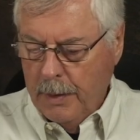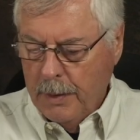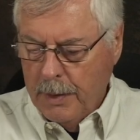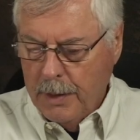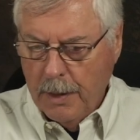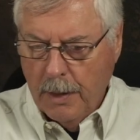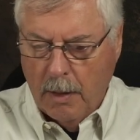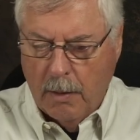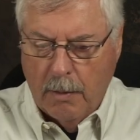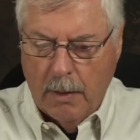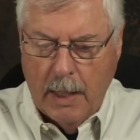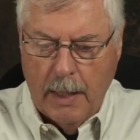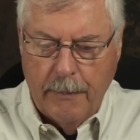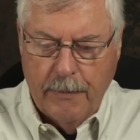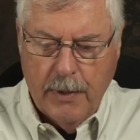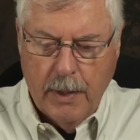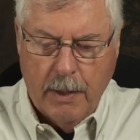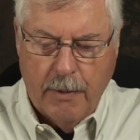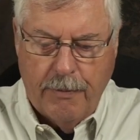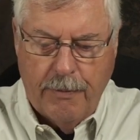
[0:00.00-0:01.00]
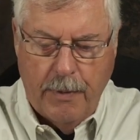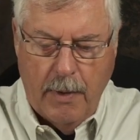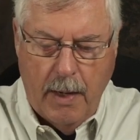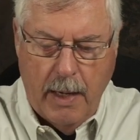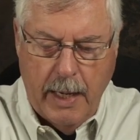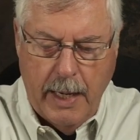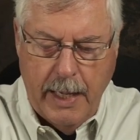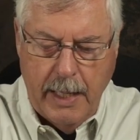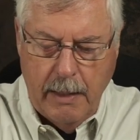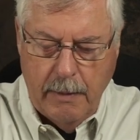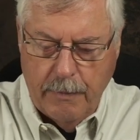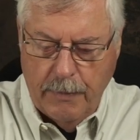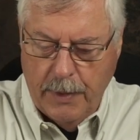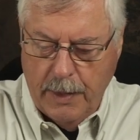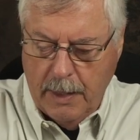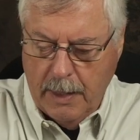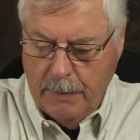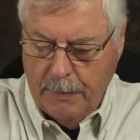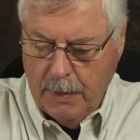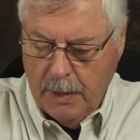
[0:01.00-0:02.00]
So I've got a fly
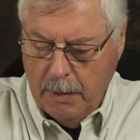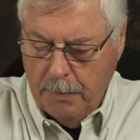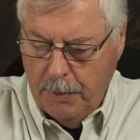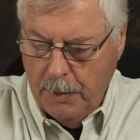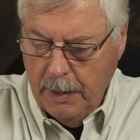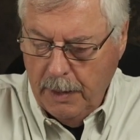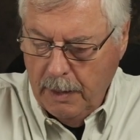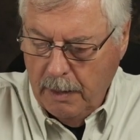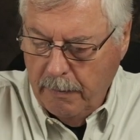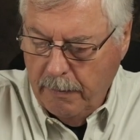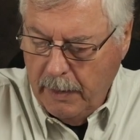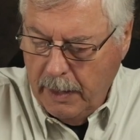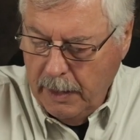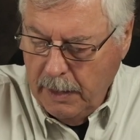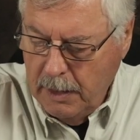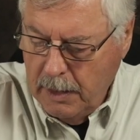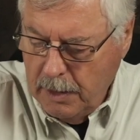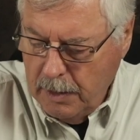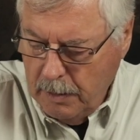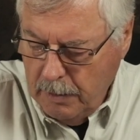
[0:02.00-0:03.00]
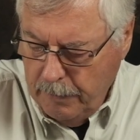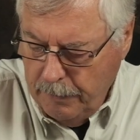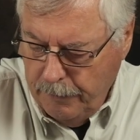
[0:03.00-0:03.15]
that I'm going to put in the vise.